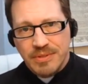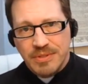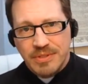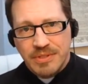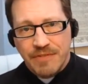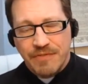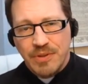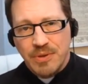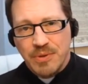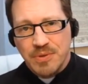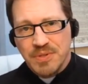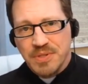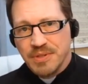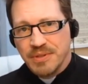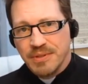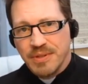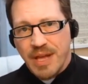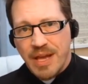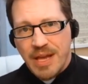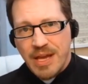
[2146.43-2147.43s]
diffuse
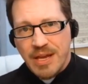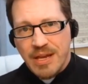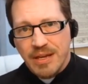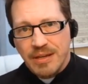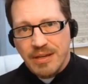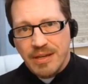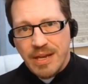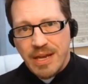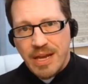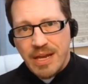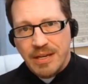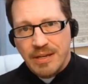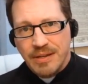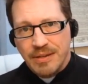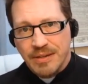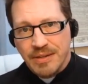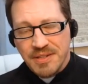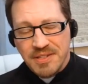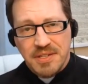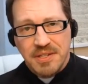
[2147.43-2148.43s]
and aid
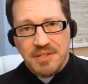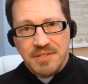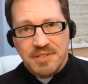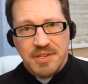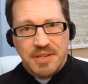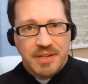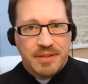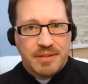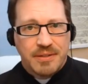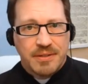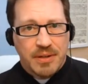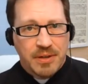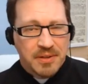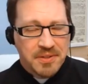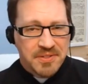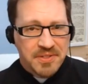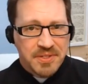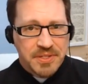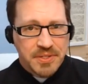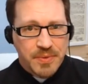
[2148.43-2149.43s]
and assist in
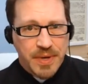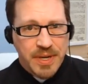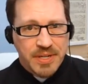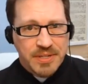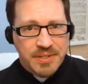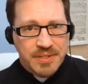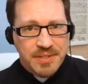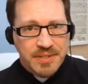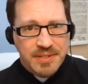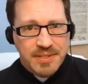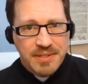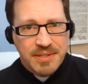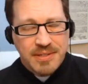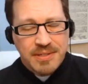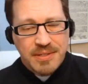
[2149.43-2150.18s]
all situations.